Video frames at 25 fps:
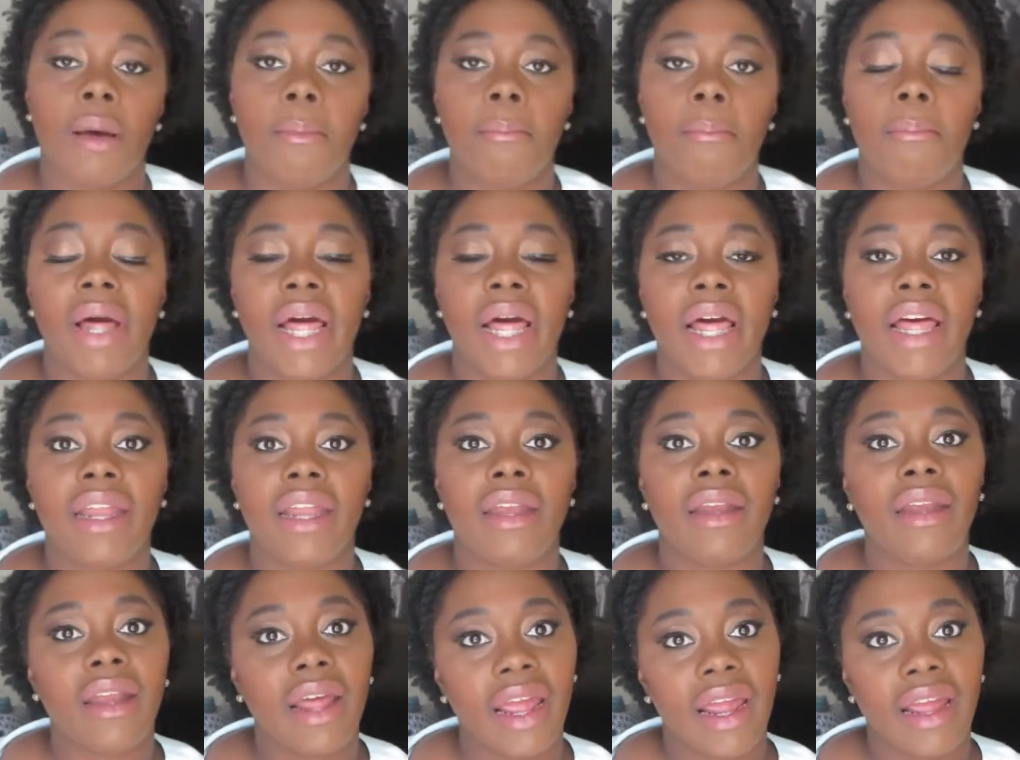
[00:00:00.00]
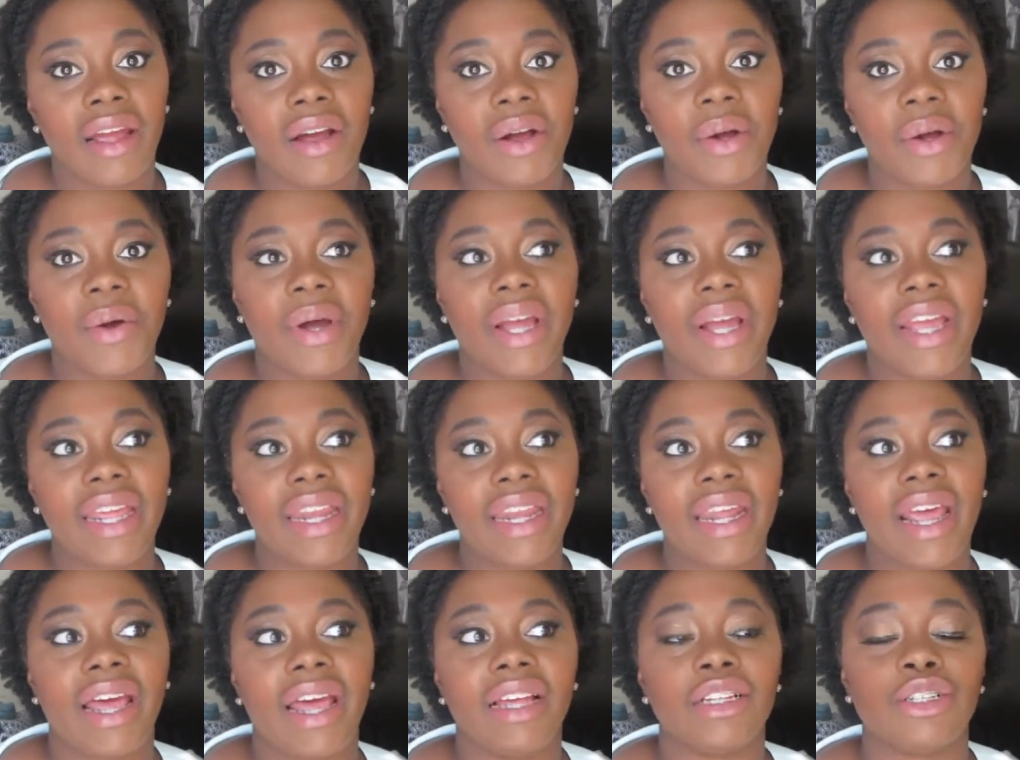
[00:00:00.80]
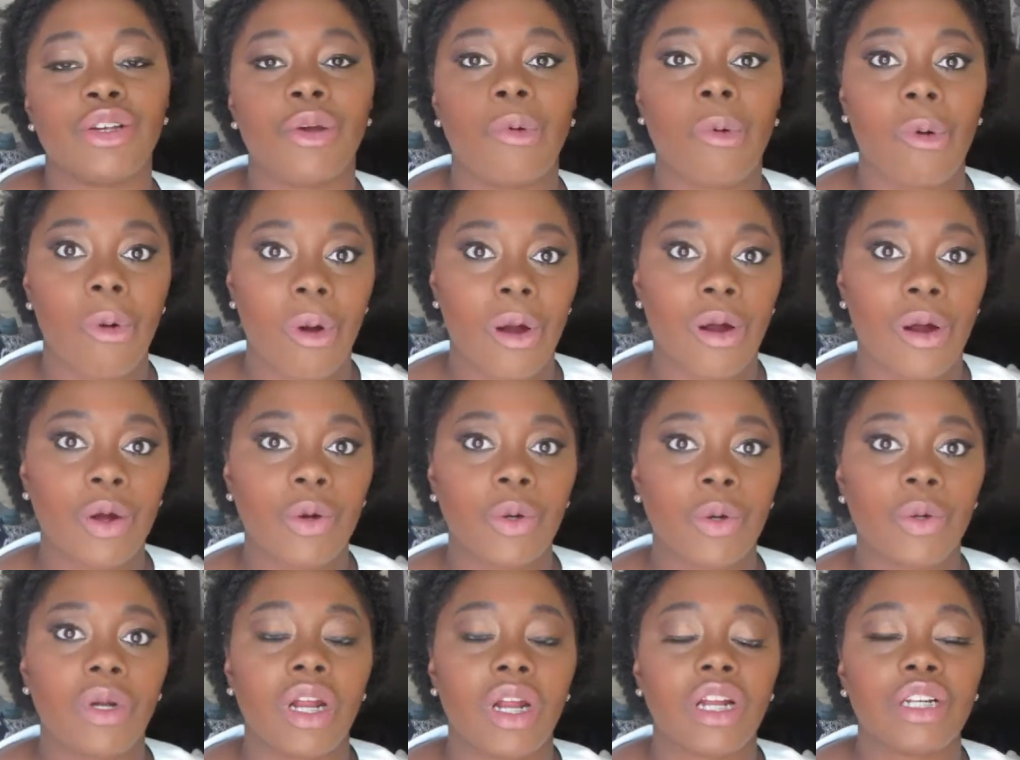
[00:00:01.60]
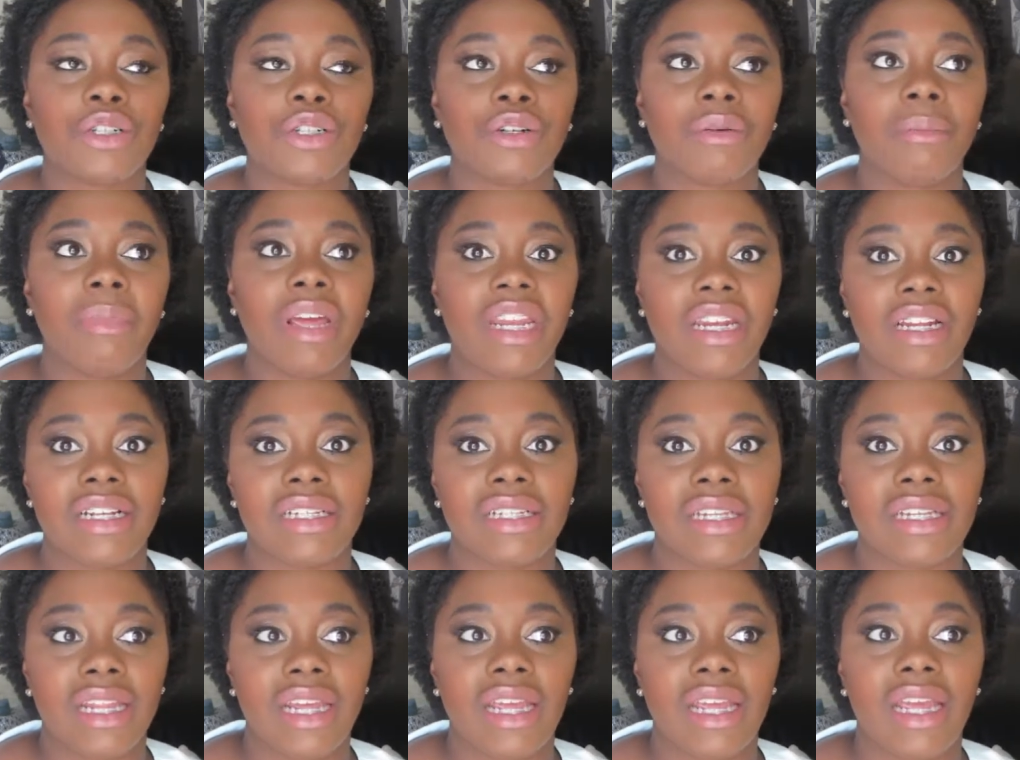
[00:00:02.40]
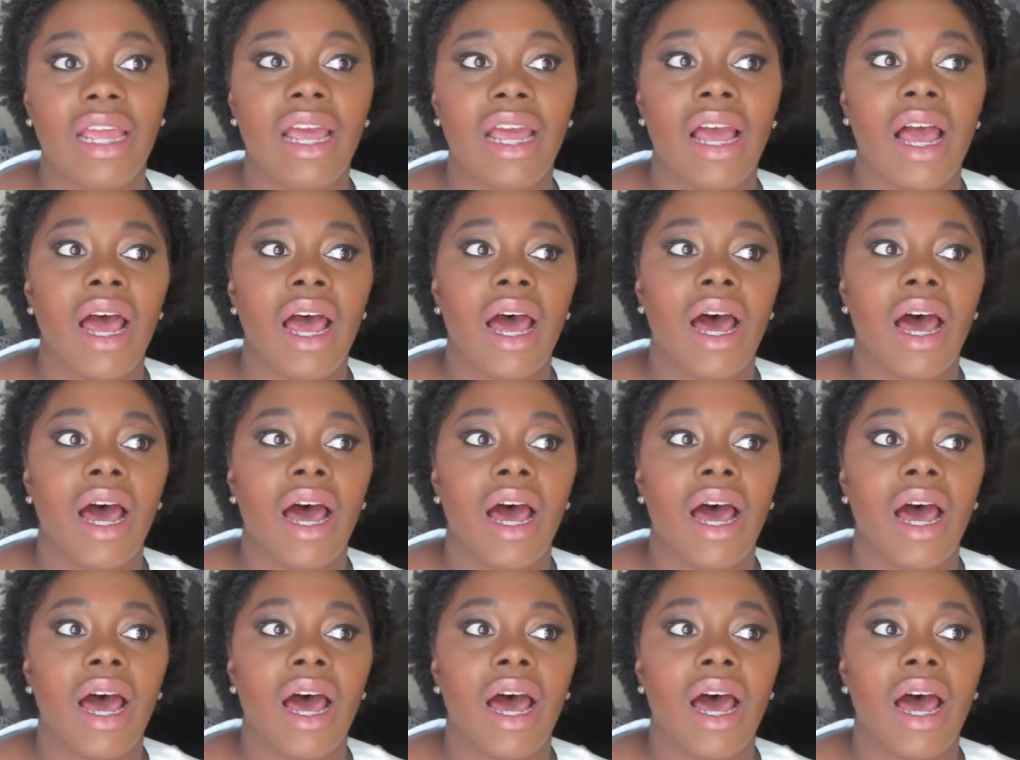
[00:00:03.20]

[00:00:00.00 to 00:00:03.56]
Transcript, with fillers: But now it has grown tremendously.